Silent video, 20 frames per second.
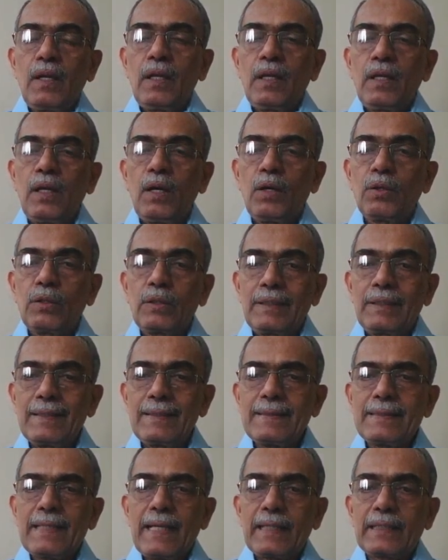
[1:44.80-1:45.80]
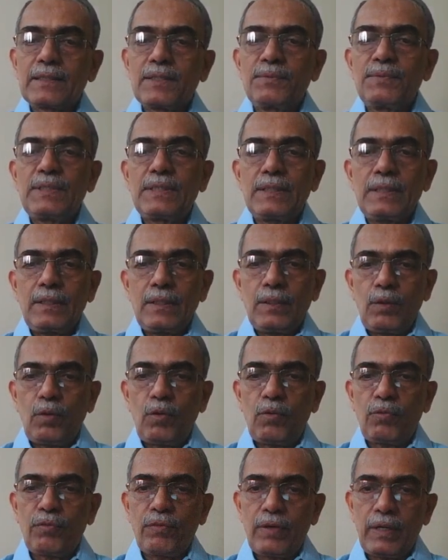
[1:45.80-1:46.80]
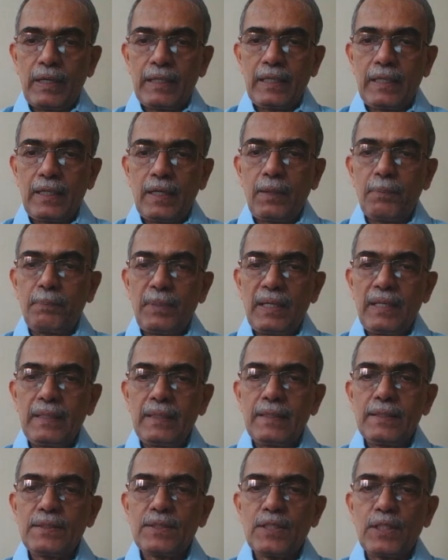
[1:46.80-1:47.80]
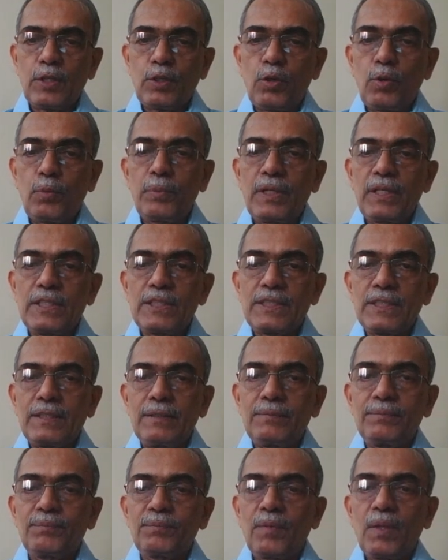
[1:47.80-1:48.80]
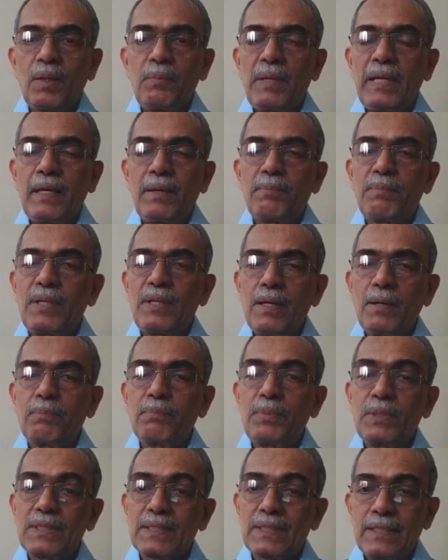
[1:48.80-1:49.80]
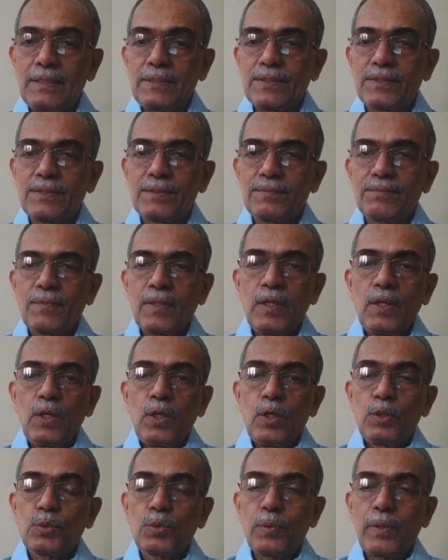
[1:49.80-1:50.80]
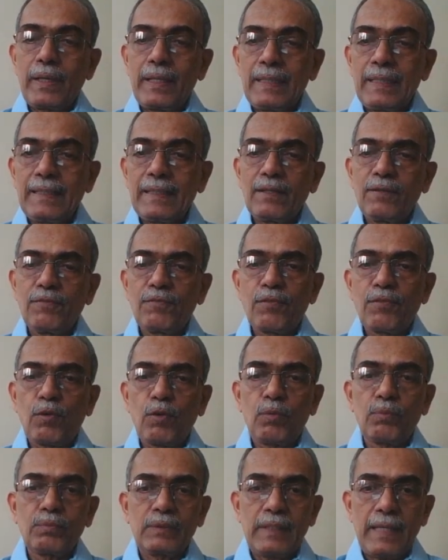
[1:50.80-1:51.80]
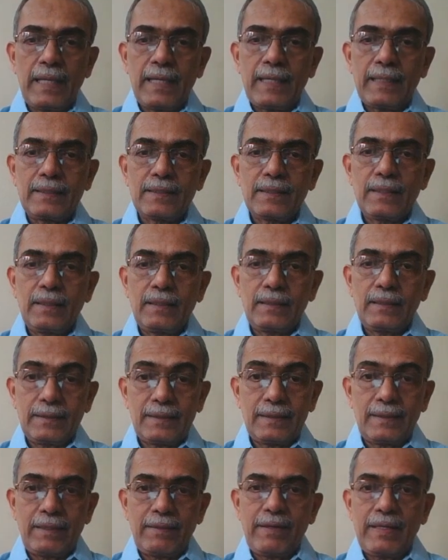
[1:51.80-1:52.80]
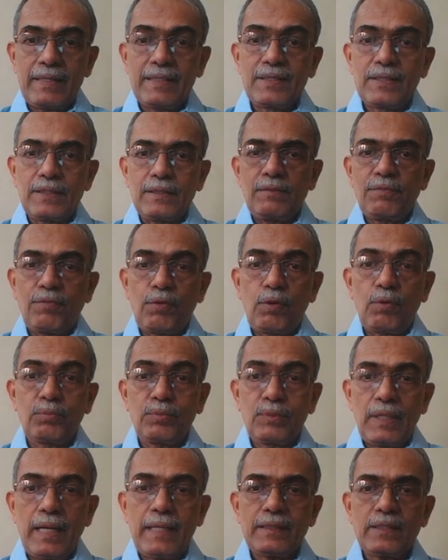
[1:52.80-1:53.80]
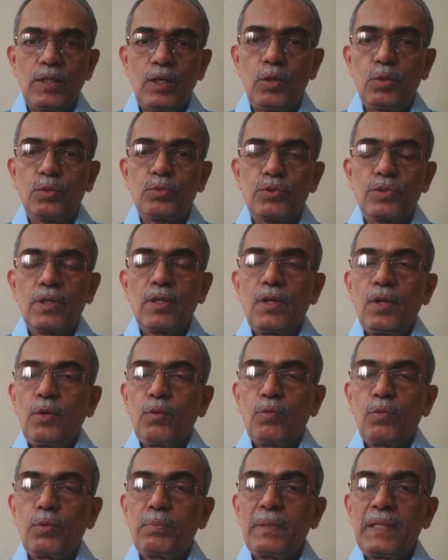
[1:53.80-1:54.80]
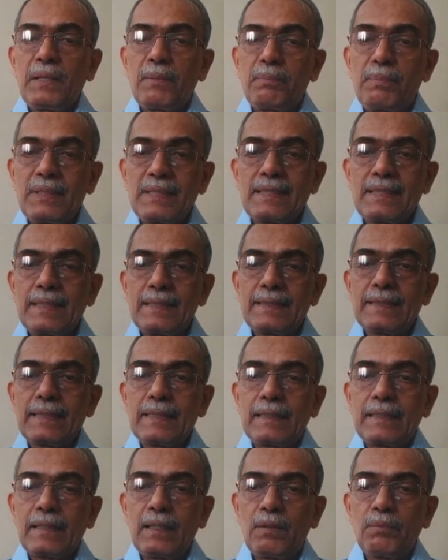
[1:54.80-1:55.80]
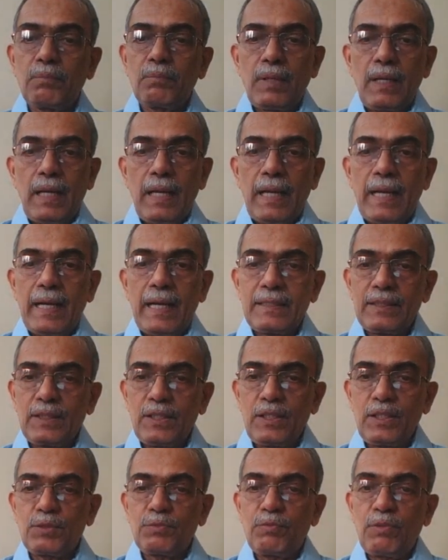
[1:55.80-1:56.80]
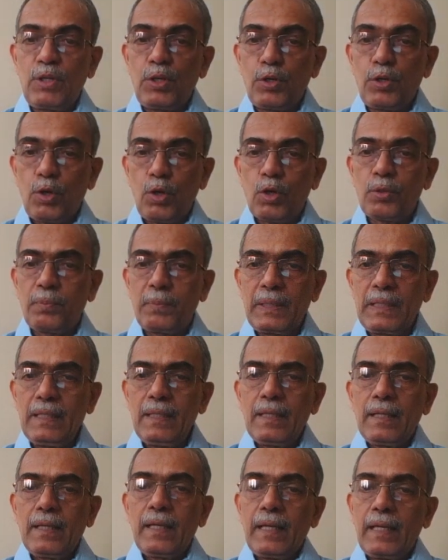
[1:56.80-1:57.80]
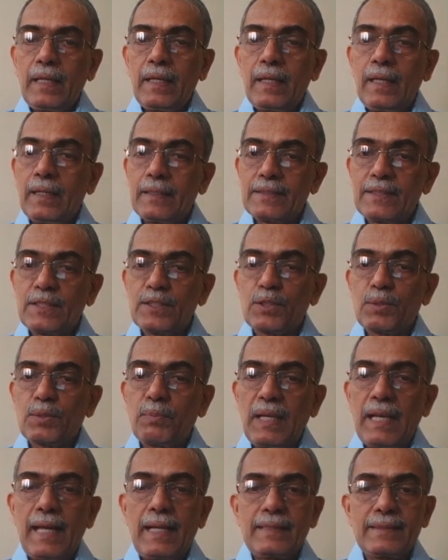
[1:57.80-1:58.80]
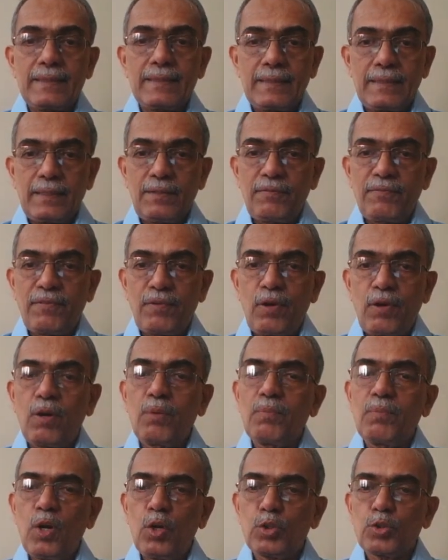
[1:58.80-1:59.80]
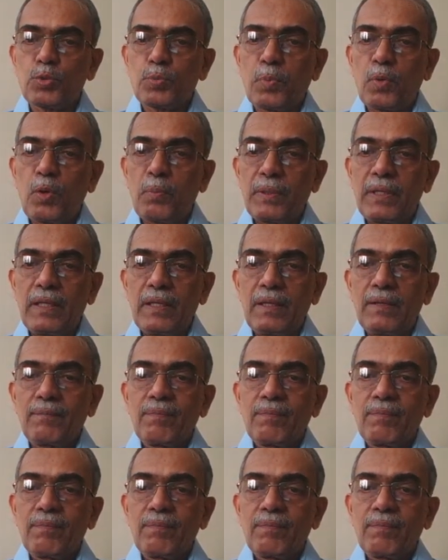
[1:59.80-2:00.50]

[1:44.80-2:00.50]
Now, this activity of running a paying guest accommodation may be a business. So income from that rental from that house would be a business income, and it will not be accessible as income from house property.